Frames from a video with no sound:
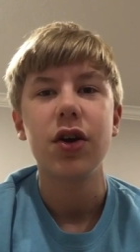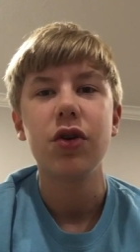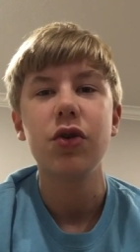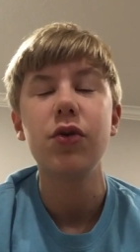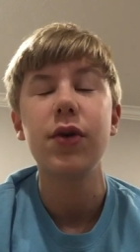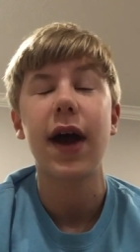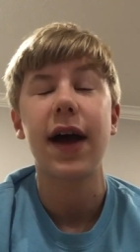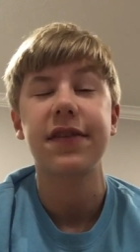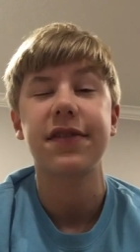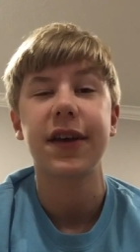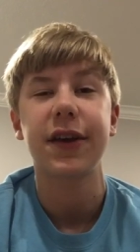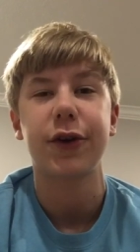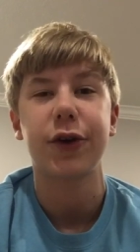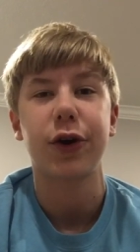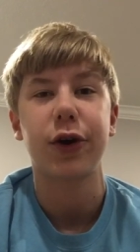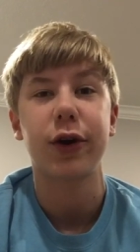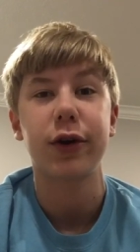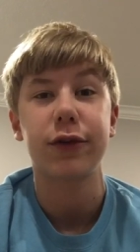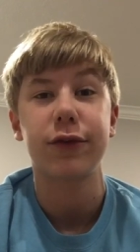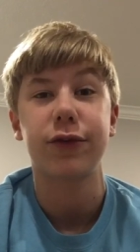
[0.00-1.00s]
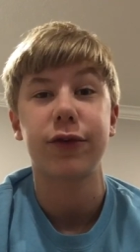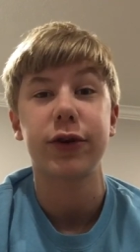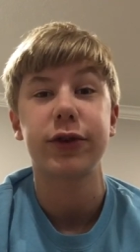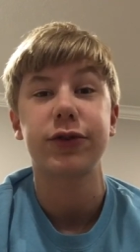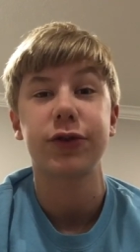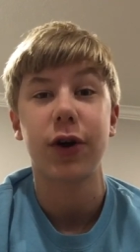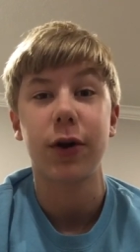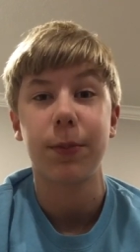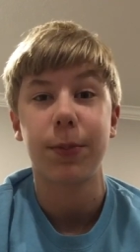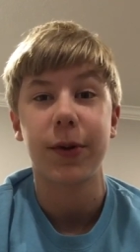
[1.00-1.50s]
who has a current free
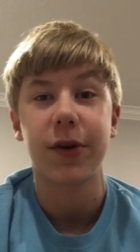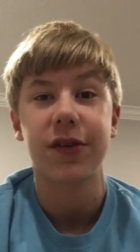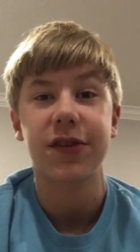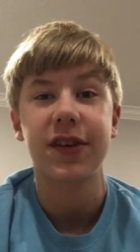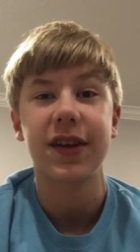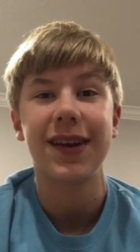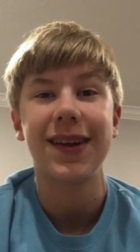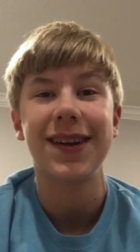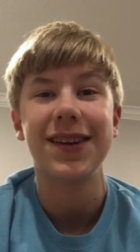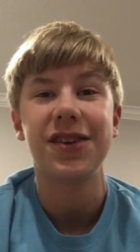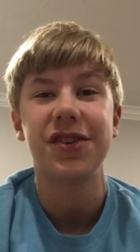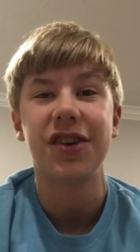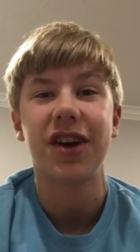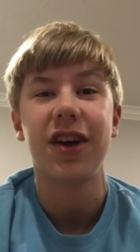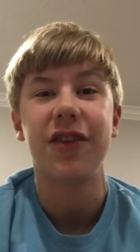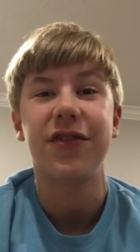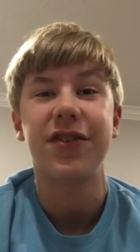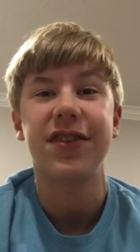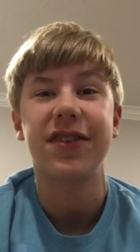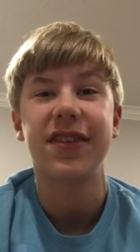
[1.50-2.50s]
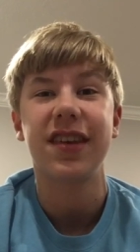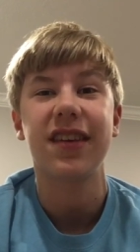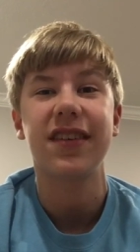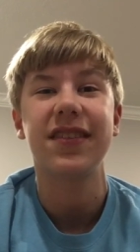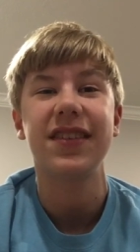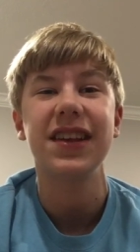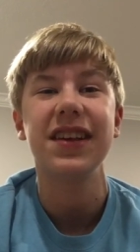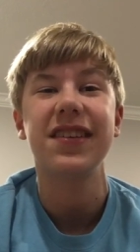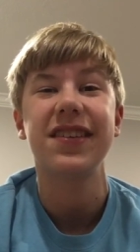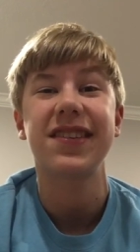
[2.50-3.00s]
throw percentage of
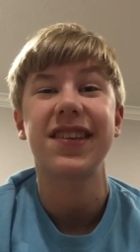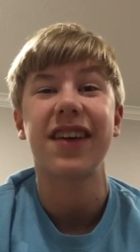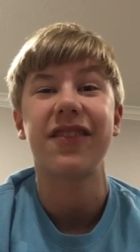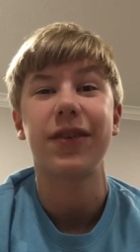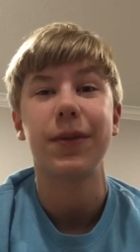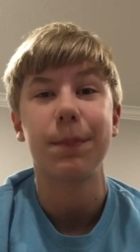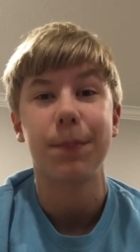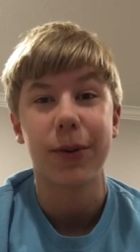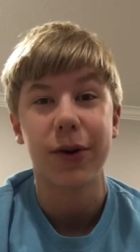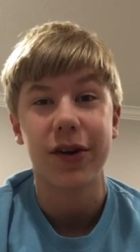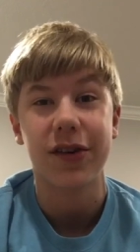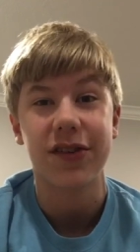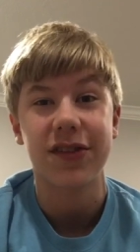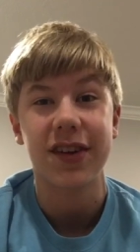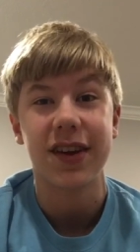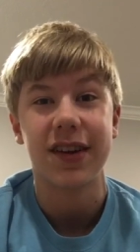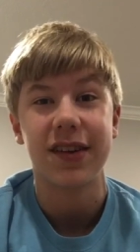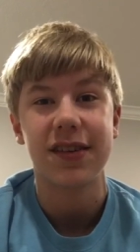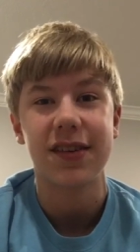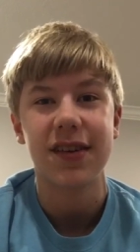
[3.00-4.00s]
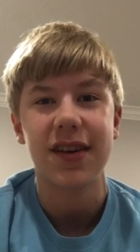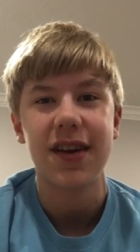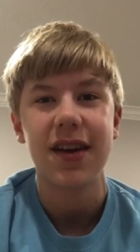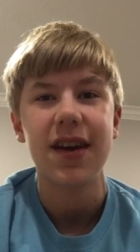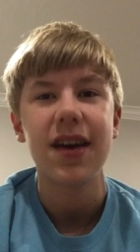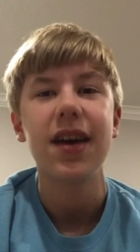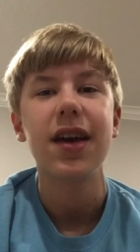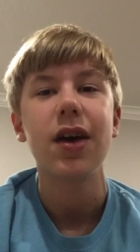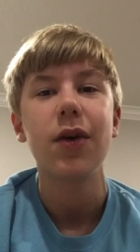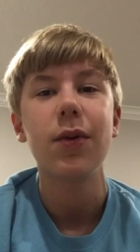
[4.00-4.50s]
67%.
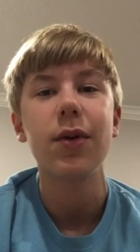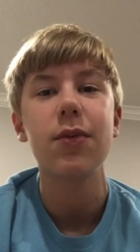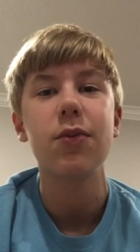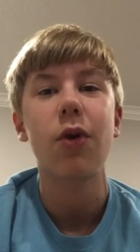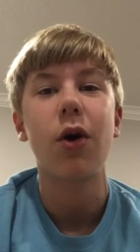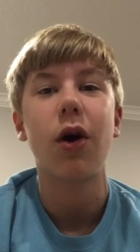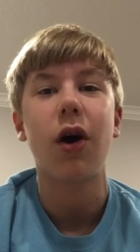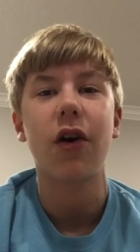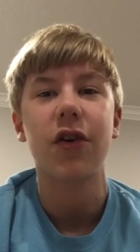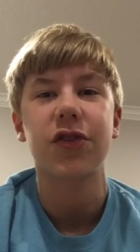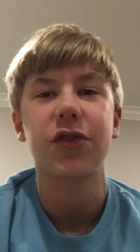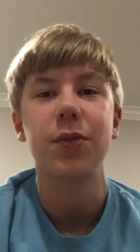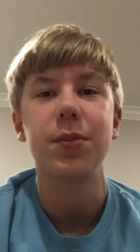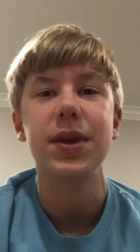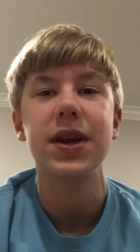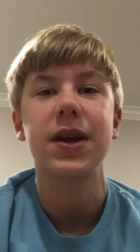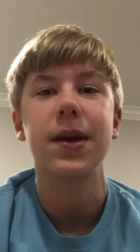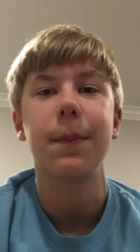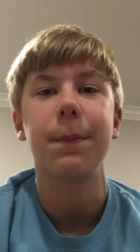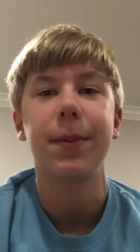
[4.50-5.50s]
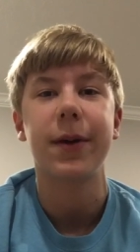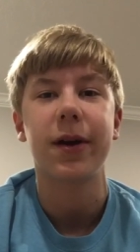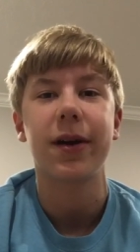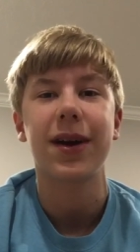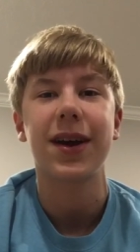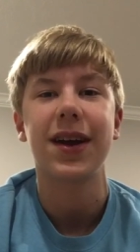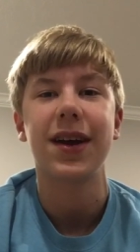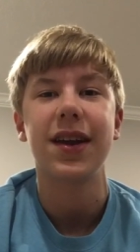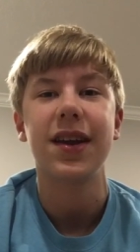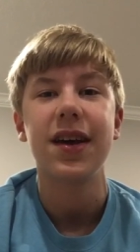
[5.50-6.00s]
We will also be
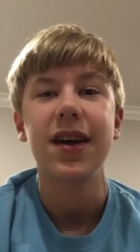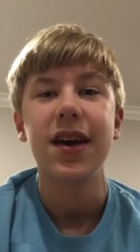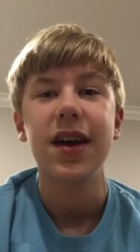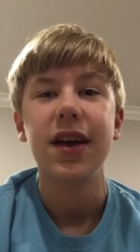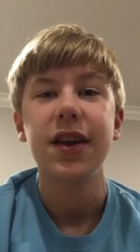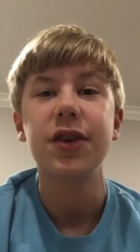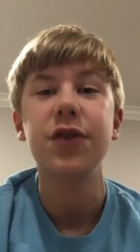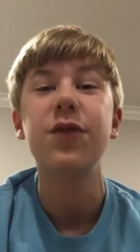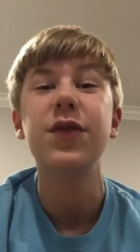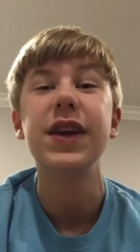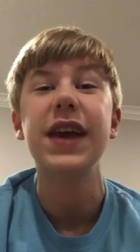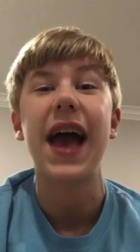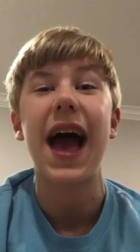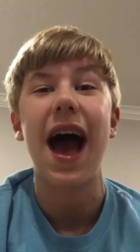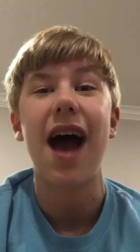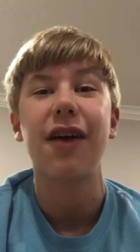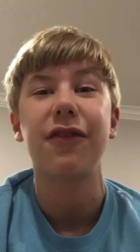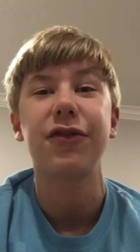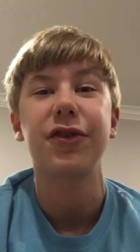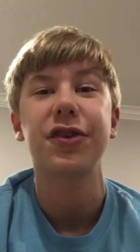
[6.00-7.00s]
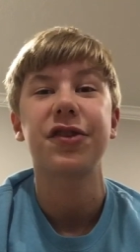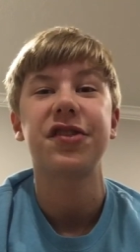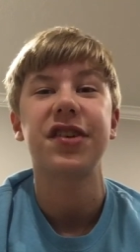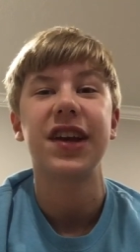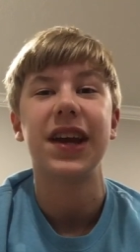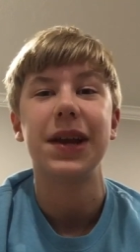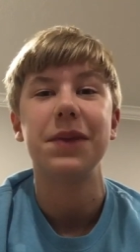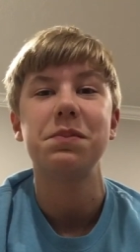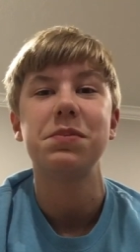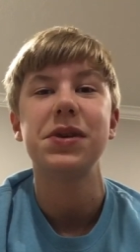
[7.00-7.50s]
comparing it to the average
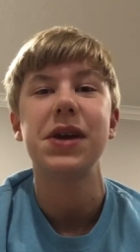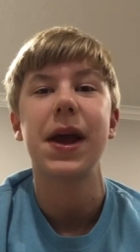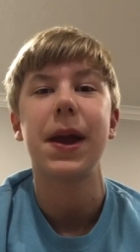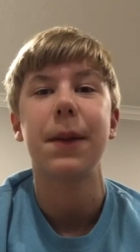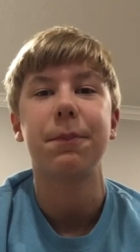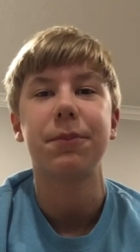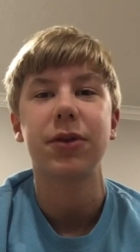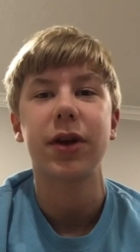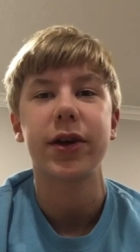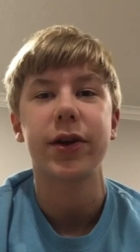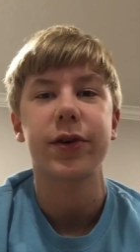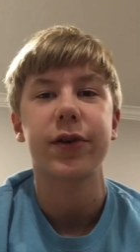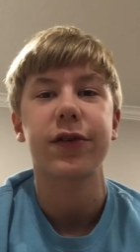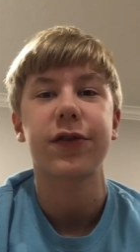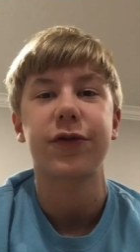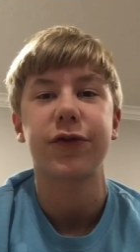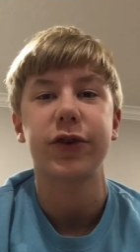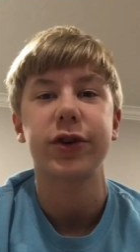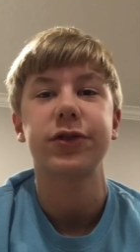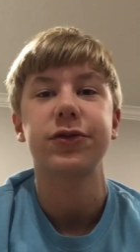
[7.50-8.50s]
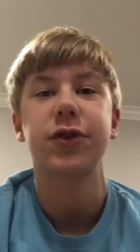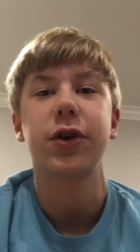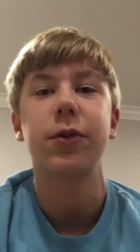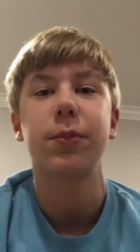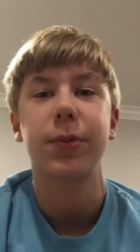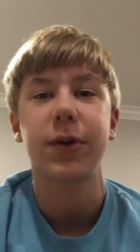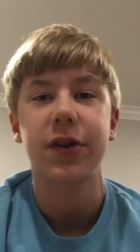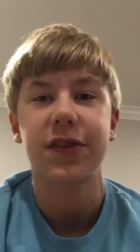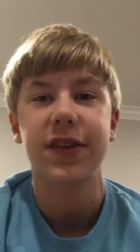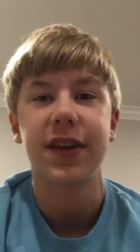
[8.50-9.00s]
NBA player's free throw
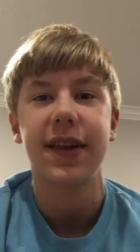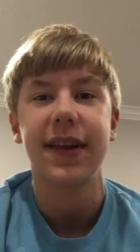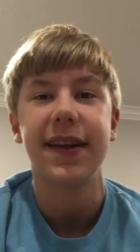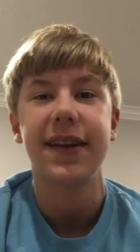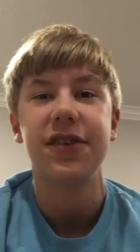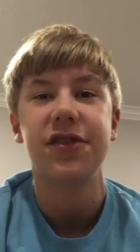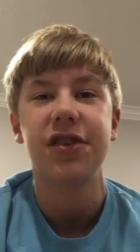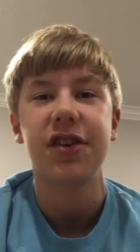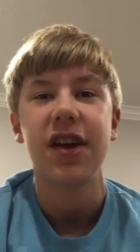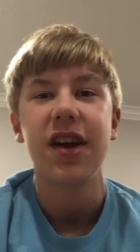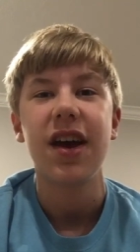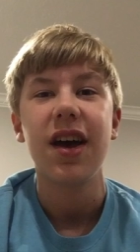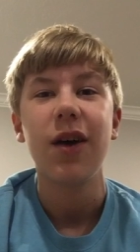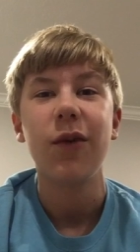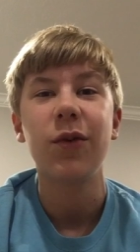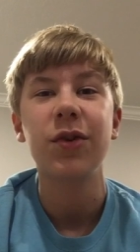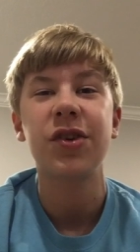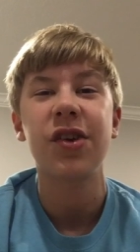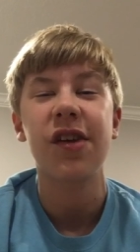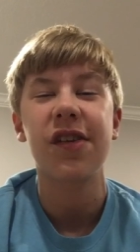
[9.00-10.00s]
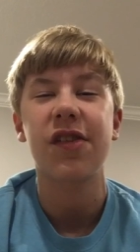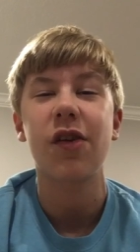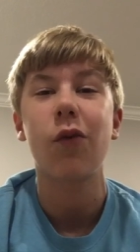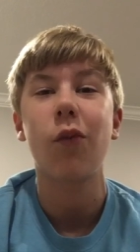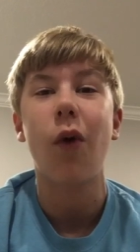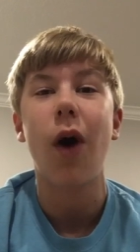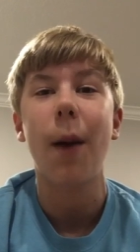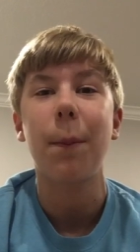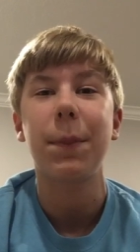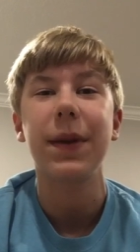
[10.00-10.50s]
percentage, which is a
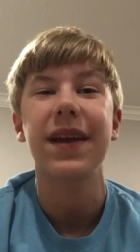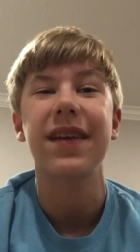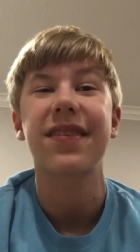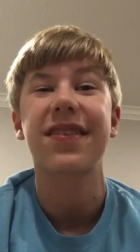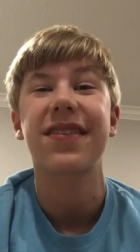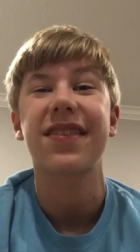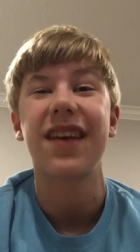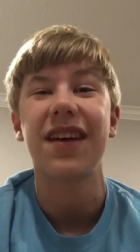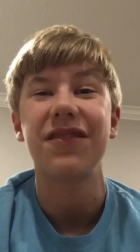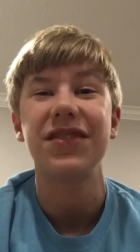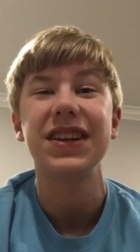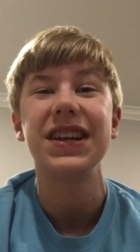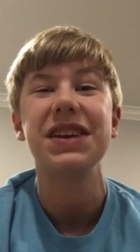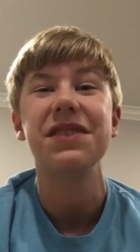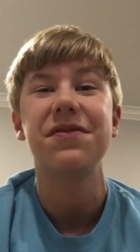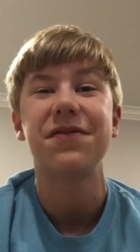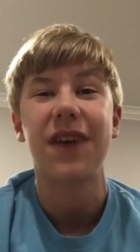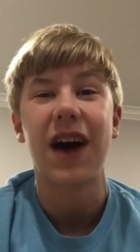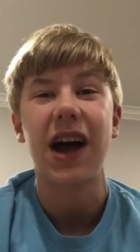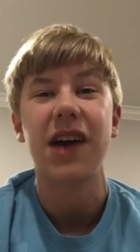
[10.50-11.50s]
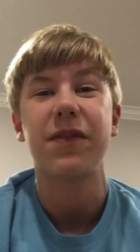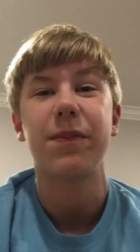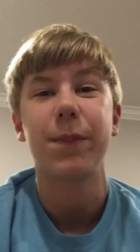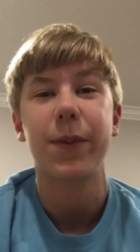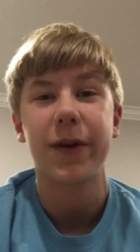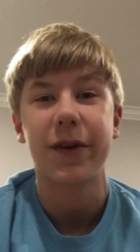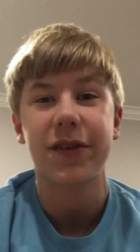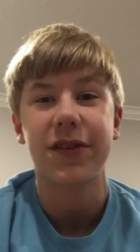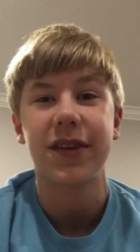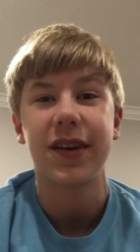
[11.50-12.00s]
whopping
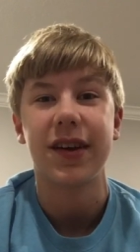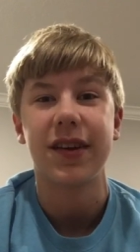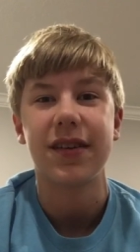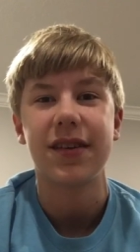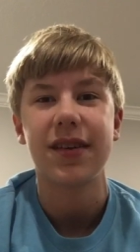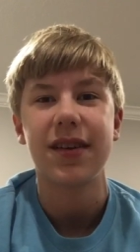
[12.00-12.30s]
75%.